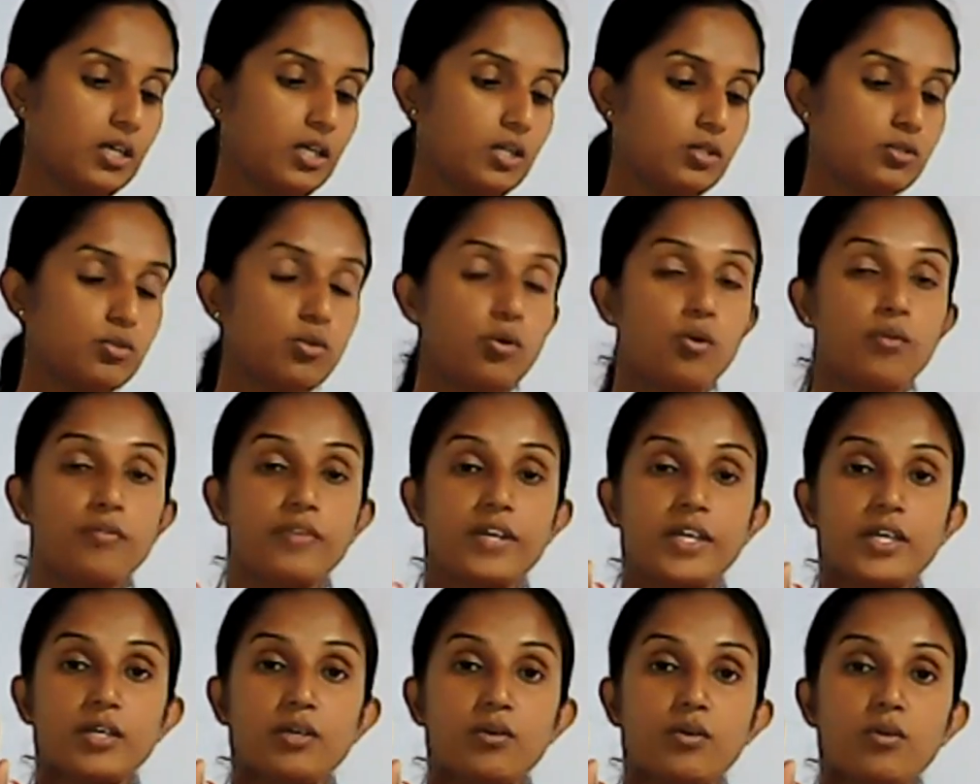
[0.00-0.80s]
So
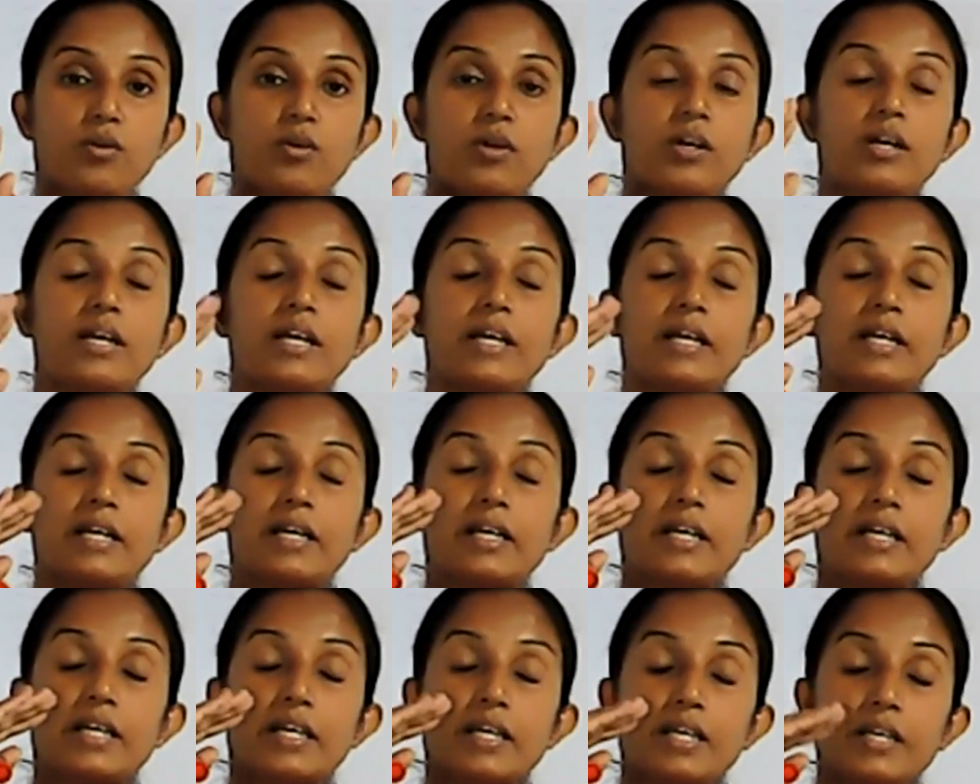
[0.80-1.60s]
we know
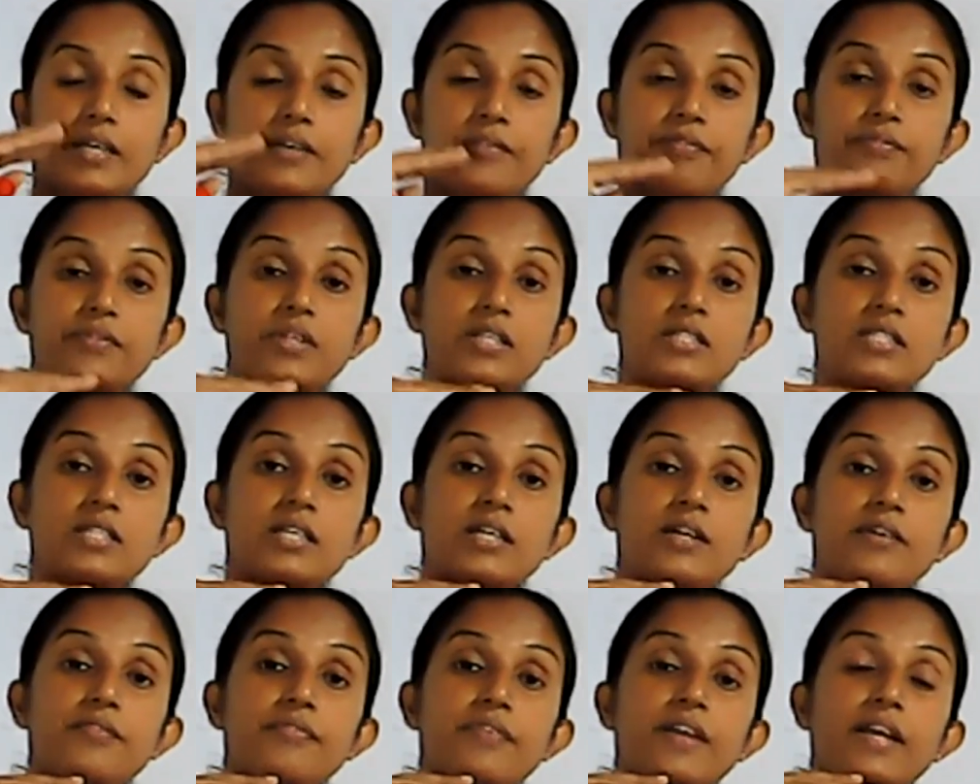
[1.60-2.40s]
if the
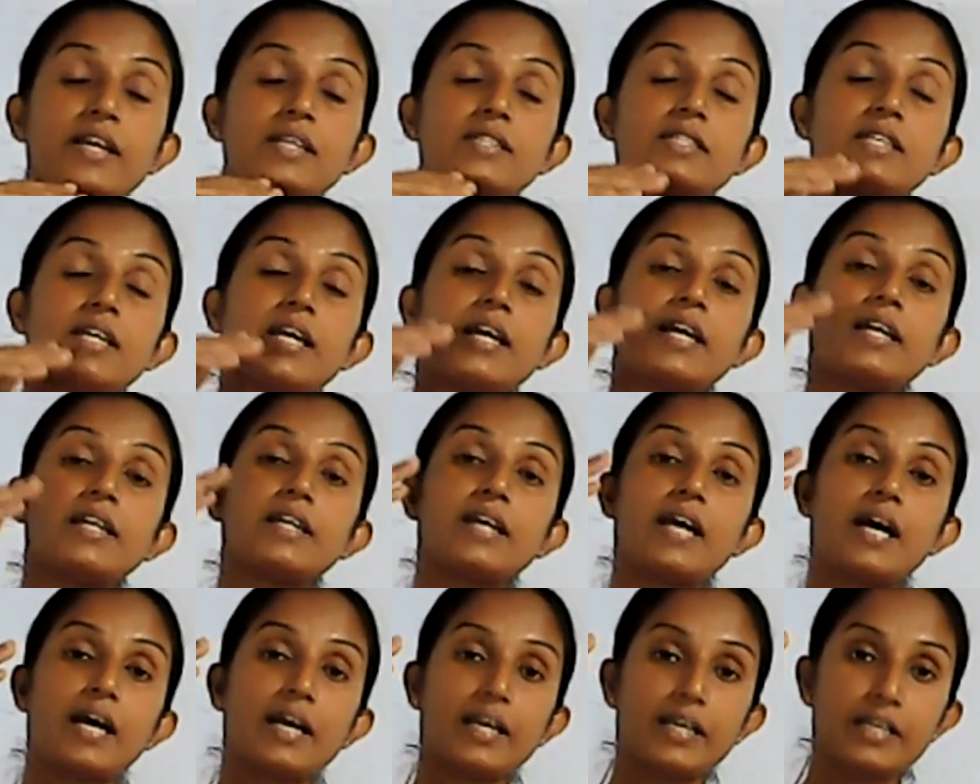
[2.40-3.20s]
surface
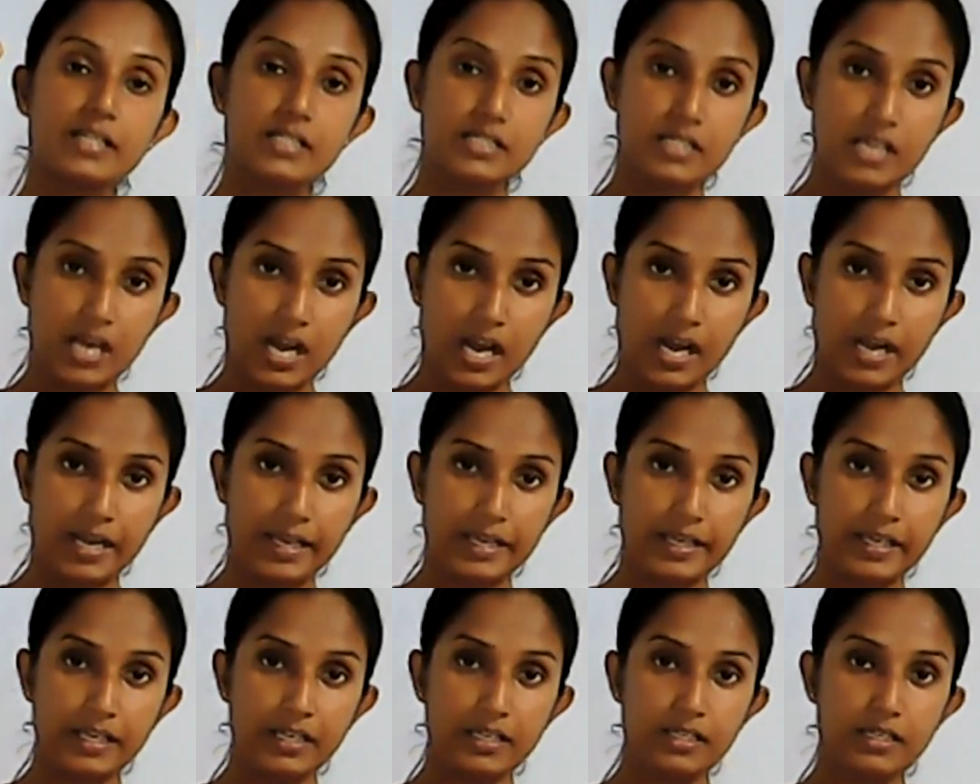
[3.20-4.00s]
area is
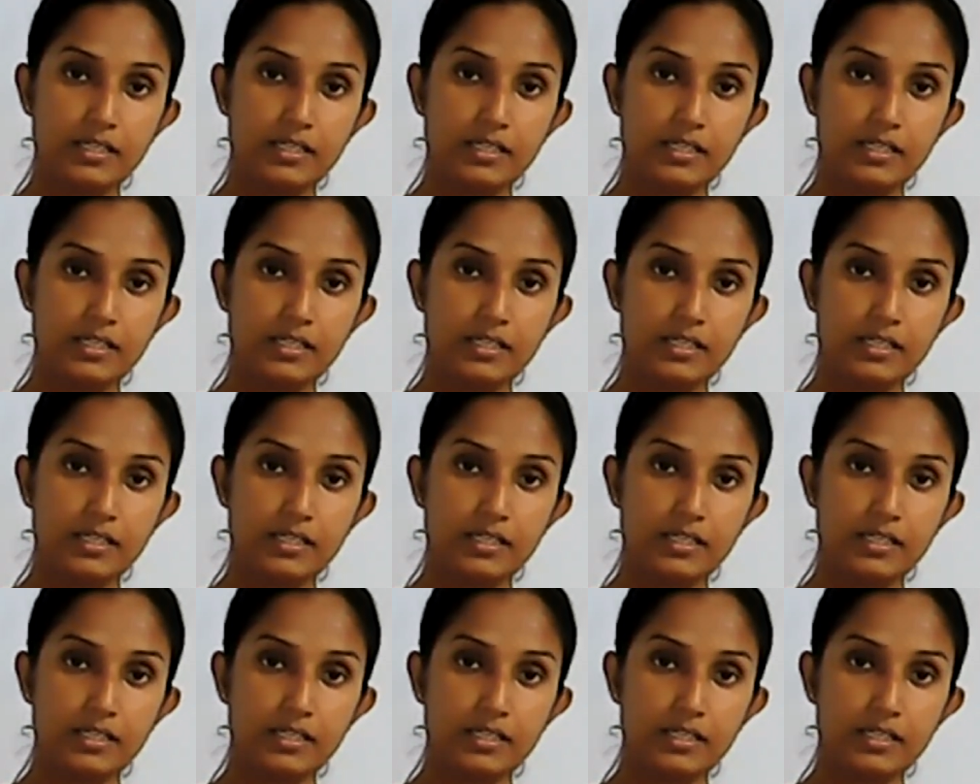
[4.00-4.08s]
high,